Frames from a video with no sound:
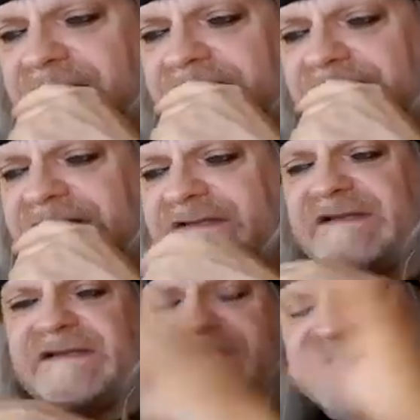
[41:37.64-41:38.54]
Yet at
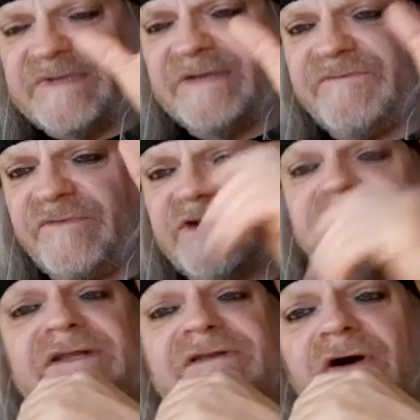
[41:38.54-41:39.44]
the same time, were quite
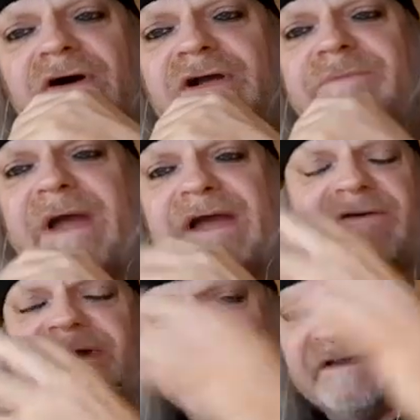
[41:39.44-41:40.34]
a dark band,
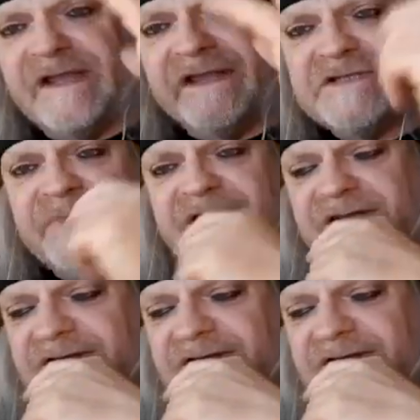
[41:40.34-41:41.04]
quite an intense band.